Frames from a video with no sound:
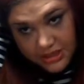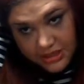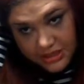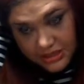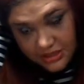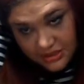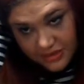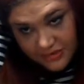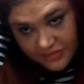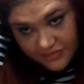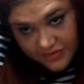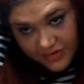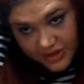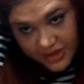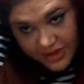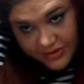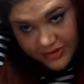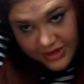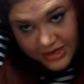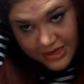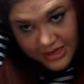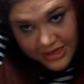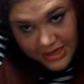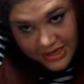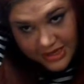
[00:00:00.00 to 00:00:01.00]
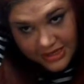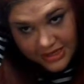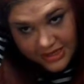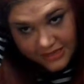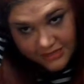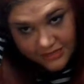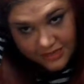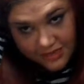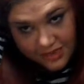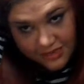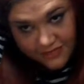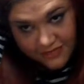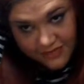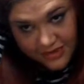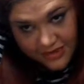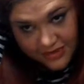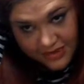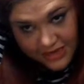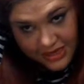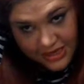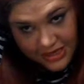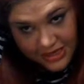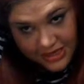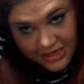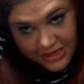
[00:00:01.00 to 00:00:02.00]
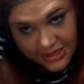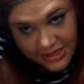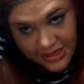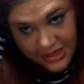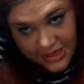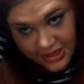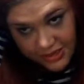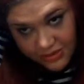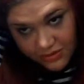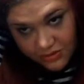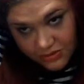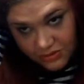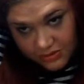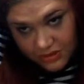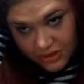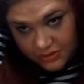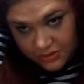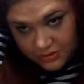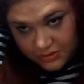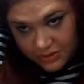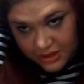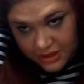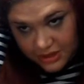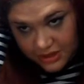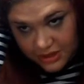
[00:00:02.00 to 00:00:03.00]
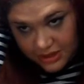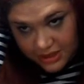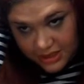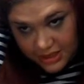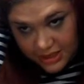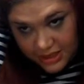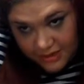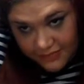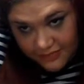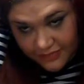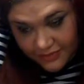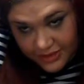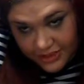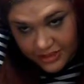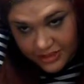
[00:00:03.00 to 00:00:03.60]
until the very end, and with the very end I hold it with the glove,